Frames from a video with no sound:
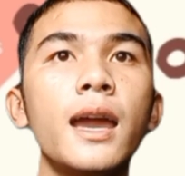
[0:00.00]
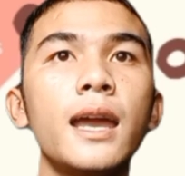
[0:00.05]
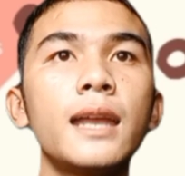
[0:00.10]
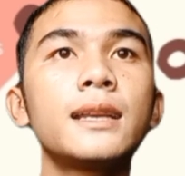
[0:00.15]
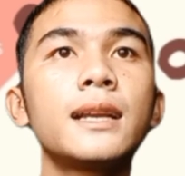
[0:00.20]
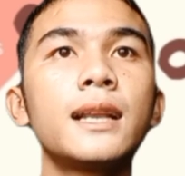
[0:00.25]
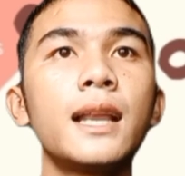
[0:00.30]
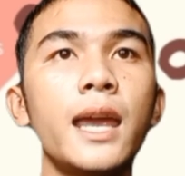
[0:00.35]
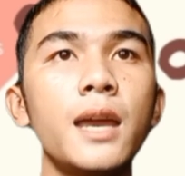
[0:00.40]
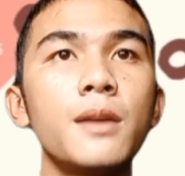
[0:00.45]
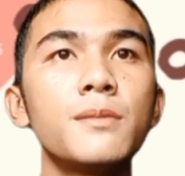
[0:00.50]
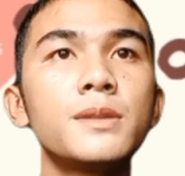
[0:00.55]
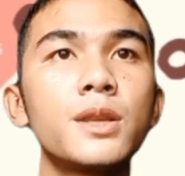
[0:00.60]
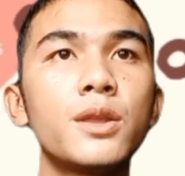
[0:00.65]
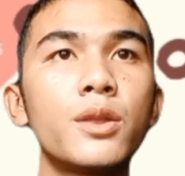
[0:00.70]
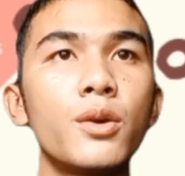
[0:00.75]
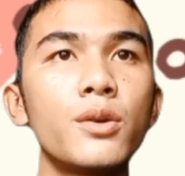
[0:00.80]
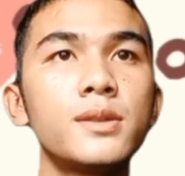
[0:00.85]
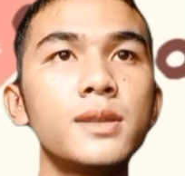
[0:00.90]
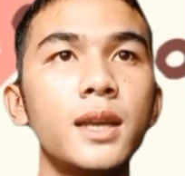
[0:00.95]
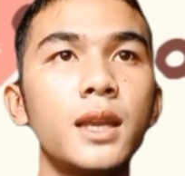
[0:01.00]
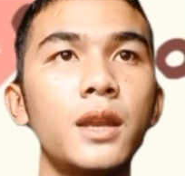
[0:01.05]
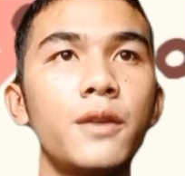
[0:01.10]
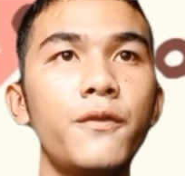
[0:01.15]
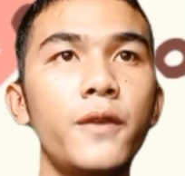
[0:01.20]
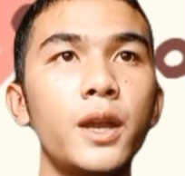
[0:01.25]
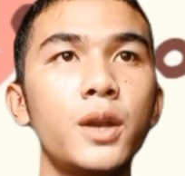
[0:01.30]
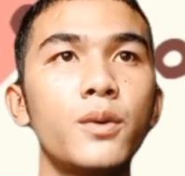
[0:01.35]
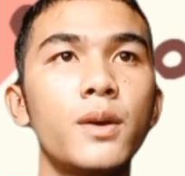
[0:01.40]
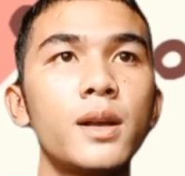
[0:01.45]
It claims those
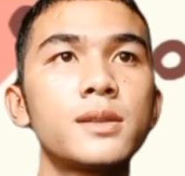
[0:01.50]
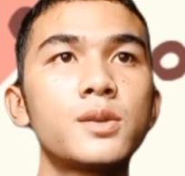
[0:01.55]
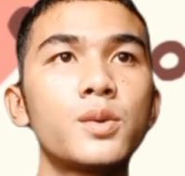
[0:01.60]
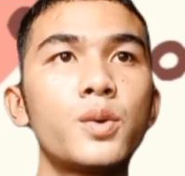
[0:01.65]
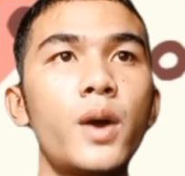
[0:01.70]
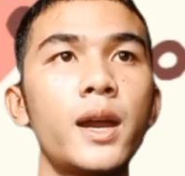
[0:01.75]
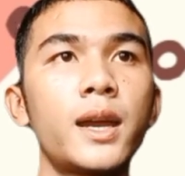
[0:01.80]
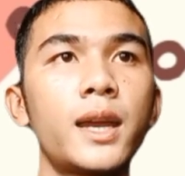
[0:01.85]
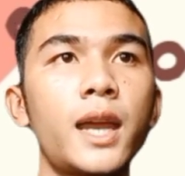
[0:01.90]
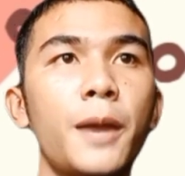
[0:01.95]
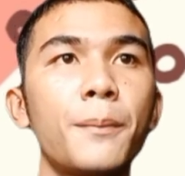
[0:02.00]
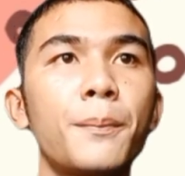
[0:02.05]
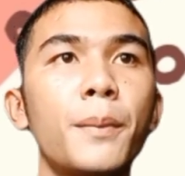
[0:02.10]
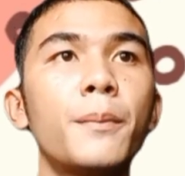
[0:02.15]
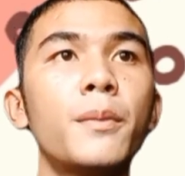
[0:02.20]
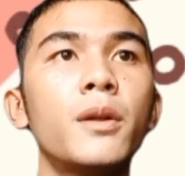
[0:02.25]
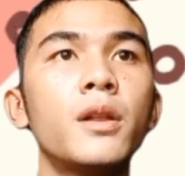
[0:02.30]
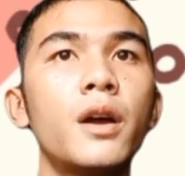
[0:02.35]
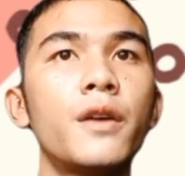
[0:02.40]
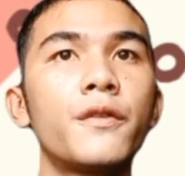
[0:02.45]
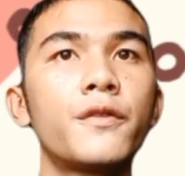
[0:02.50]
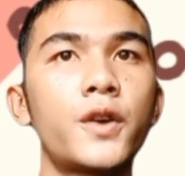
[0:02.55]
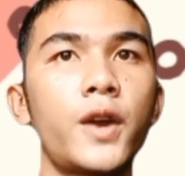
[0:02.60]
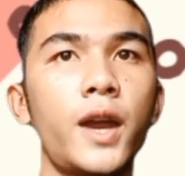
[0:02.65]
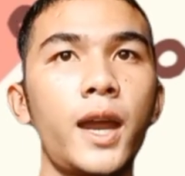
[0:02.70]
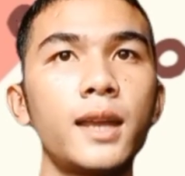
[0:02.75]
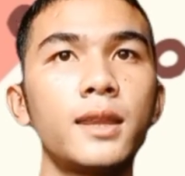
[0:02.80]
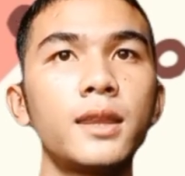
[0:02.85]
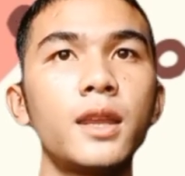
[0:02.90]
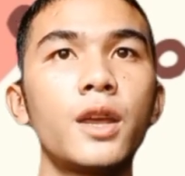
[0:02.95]
individuals who are capable of
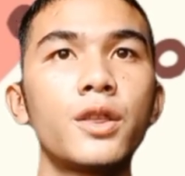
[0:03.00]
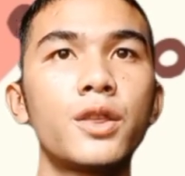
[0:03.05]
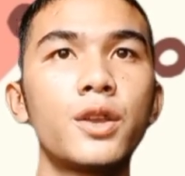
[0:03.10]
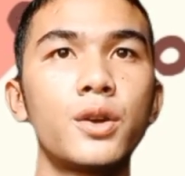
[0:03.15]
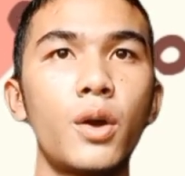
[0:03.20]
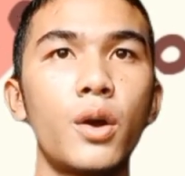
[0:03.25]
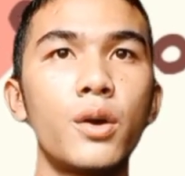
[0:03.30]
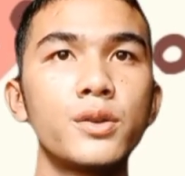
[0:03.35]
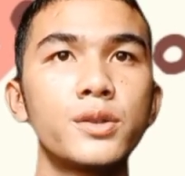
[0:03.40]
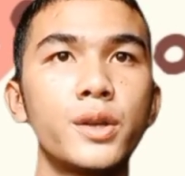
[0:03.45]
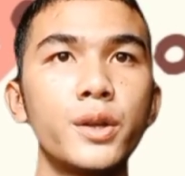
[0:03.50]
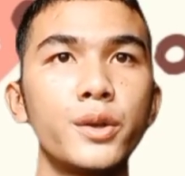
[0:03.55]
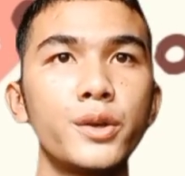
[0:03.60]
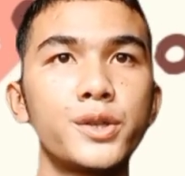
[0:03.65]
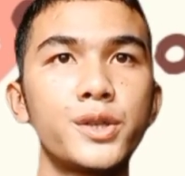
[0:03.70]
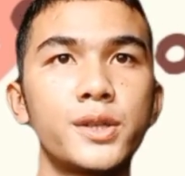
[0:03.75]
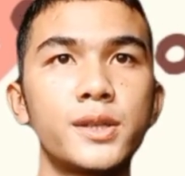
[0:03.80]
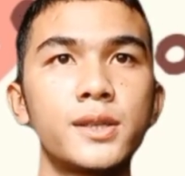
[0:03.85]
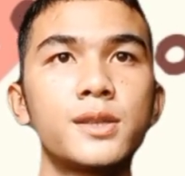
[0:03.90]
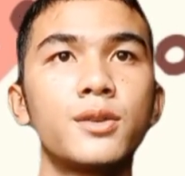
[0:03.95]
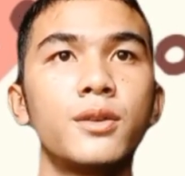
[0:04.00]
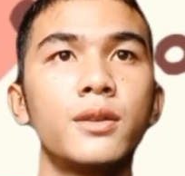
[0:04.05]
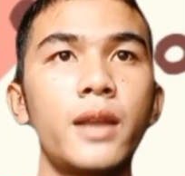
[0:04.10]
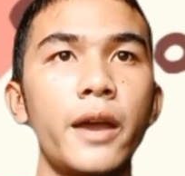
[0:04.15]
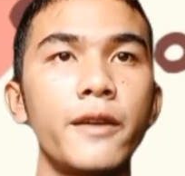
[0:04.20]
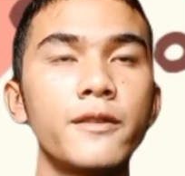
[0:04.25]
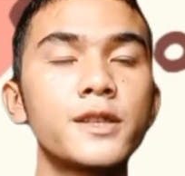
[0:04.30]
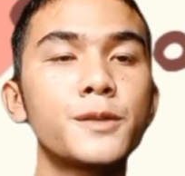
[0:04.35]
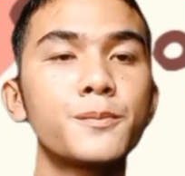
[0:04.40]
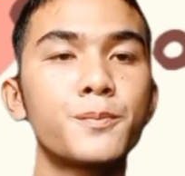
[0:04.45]
creating their own solutions to
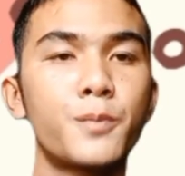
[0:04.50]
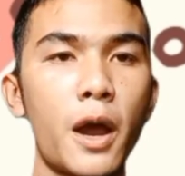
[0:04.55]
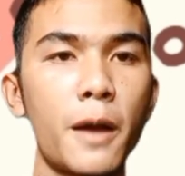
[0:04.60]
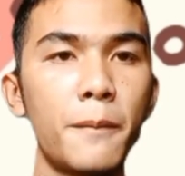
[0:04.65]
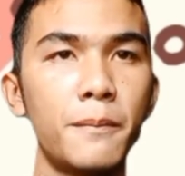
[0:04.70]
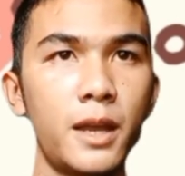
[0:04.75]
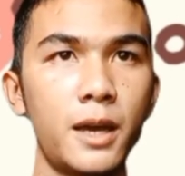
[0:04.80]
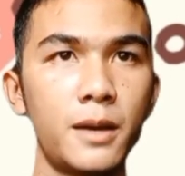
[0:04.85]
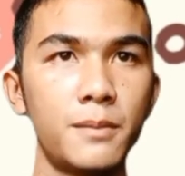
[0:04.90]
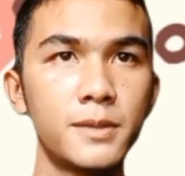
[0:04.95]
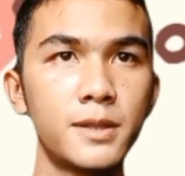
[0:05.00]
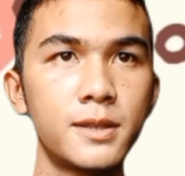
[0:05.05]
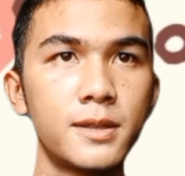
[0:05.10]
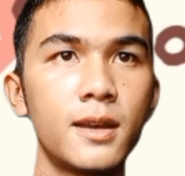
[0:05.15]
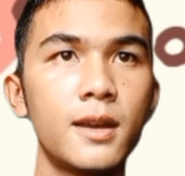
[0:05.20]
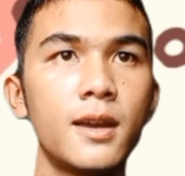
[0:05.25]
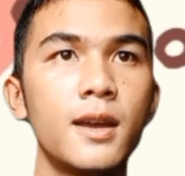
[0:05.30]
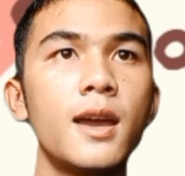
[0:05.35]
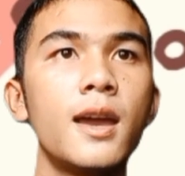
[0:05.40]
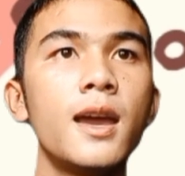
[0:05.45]
life's problems.